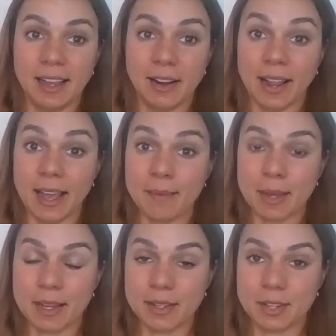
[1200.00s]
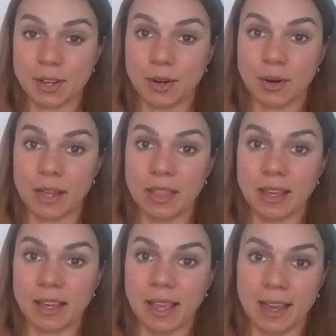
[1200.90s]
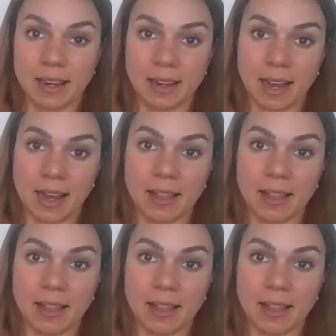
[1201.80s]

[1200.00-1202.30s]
here I am. So I think, again,